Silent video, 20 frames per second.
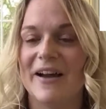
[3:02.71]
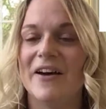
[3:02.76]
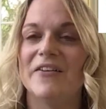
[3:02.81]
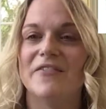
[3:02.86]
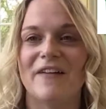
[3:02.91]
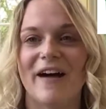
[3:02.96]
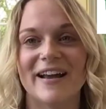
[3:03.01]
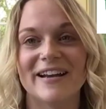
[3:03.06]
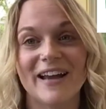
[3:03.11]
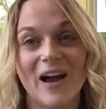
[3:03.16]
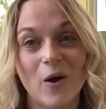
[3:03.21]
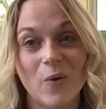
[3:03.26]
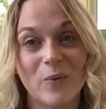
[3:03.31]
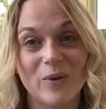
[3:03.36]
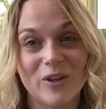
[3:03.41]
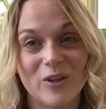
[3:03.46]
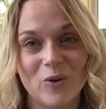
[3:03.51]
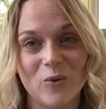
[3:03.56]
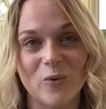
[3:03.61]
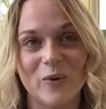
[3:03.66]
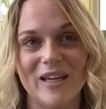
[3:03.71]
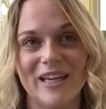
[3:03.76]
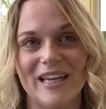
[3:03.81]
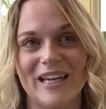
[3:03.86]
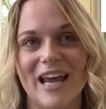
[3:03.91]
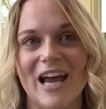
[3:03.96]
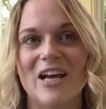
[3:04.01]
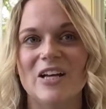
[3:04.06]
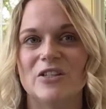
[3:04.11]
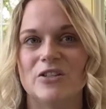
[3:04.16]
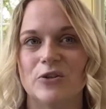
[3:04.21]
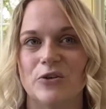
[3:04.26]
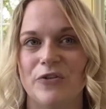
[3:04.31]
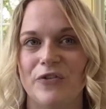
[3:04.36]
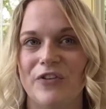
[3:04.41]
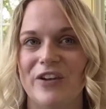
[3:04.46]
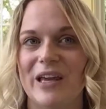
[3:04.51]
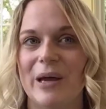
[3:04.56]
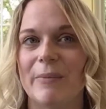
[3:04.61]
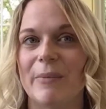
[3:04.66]
Find out when you read
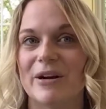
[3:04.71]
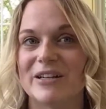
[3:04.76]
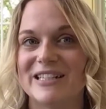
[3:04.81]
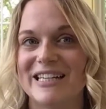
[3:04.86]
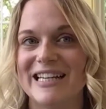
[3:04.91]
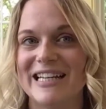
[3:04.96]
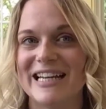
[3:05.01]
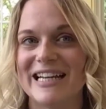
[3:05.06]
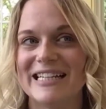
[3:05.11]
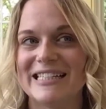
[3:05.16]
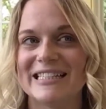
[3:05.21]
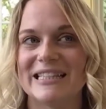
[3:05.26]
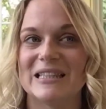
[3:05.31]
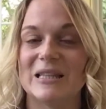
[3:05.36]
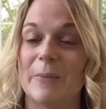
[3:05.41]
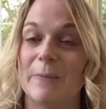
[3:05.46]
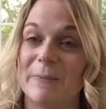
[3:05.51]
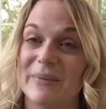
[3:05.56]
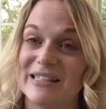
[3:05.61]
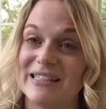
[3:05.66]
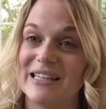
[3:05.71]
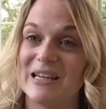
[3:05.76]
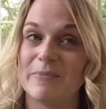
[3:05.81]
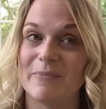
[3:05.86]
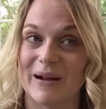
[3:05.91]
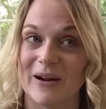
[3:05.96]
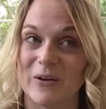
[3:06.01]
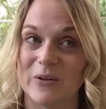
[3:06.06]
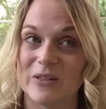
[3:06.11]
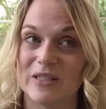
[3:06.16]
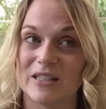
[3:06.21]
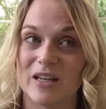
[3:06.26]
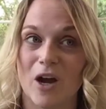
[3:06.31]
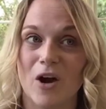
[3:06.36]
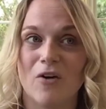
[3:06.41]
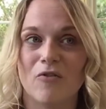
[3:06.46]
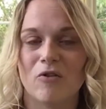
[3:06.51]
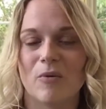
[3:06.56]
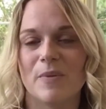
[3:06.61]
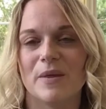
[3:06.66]
Sofia Martinez, The Missing Mouse,
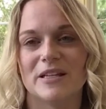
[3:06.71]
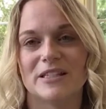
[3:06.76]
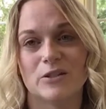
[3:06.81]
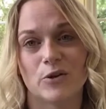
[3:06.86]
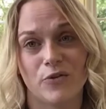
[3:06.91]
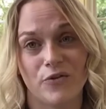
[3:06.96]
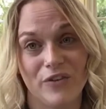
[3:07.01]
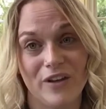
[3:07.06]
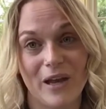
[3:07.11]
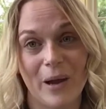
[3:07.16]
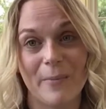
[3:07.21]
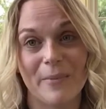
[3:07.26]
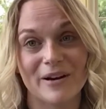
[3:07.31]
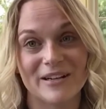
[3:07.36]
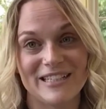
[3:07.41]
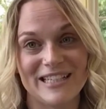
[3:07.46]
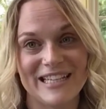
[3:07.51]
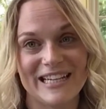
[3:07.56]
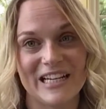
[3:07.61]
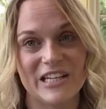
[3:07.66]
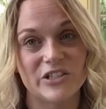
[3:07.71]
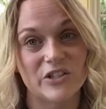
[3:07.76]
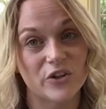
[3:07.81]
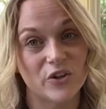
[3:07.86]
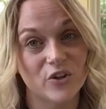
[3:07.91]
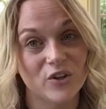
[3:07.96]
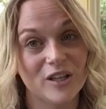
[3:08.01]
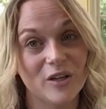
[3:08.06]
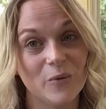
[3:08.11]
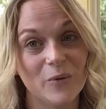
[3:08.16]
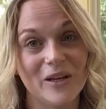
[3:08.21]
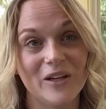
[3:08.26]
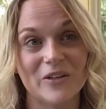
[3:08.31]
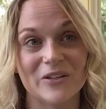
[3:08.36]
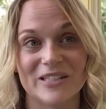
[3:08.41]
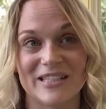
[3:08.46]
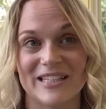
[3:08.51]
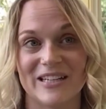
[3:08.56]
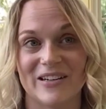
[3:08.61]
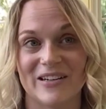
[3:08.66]
from the Sofia Martinez Early Reader
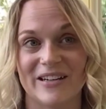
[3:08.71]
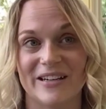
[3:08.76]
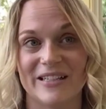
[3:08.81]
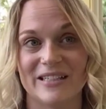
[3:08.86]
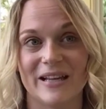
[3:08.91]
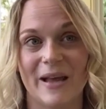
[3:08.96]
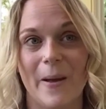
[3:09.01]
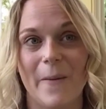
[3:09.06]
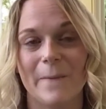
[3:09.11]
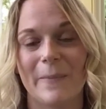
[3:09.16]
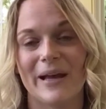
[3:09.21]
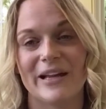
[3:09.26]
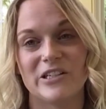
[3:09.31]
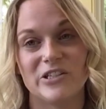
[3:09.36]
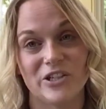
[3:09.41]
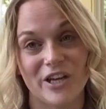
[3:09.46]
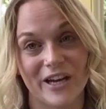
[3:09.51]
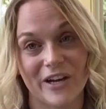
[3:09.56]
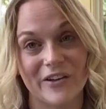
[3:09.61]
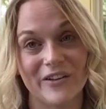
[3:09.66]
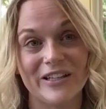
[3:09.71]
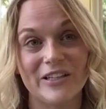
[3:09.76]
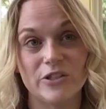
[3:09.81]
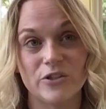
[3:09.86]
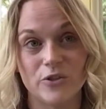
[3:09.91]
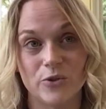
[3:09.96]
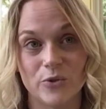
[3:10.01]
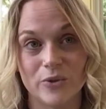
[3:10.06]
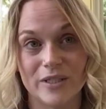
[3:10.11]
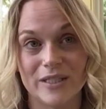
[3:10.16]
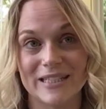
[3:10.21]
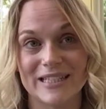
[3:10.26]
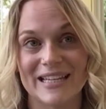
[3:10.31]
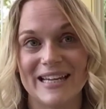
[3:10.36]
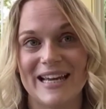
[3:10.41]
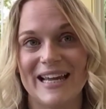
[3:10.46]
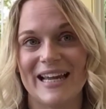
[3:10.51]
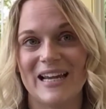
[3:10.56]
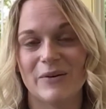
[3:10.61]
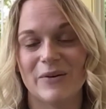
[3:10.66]
Series by Jacqueline Jules
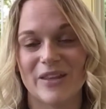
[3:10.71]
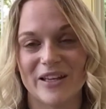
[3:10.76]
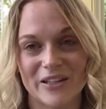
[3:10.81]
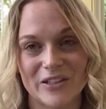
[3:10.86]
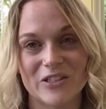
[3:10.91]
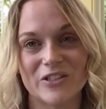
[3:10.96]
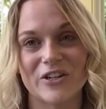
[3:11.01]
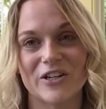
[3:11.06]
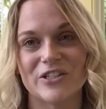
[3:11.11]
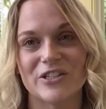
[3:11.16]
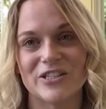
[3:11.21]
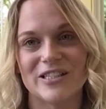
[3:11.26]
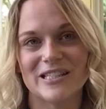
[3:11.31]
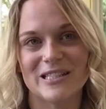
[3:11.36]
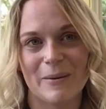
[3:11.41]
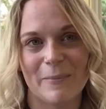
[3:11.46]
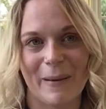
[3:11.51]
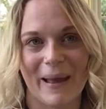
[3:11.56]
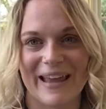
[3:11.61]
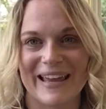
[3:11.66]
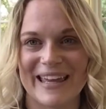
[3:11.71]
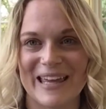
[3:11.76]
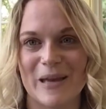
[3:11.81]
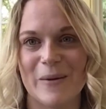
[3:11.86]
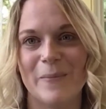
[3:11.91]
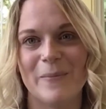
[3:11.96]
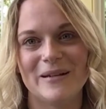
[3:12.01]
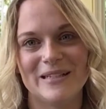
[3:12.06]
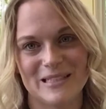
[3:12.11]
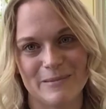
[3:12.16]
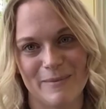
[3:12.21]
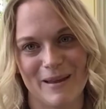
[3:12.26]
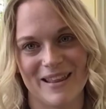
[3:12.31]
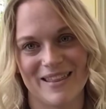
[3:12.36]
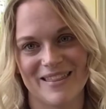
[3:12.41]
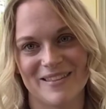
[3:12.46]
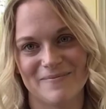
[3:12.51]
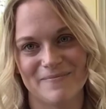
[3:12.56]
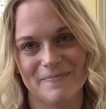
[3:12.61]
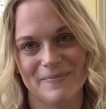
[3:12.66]
with illustrations by Kim Smith.
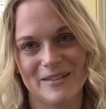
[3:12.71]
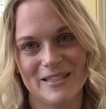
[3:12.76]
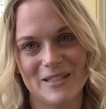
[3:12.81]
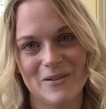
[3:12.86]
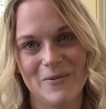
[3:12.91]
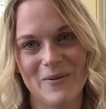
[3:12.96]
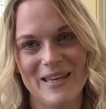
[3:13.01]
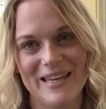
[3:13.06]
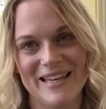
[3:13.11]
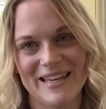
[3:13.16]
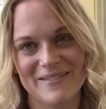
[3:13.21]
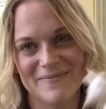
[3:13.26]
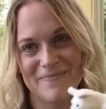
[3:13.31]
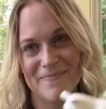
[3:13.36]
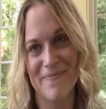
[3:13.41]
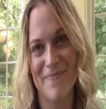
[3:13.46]
Squeak!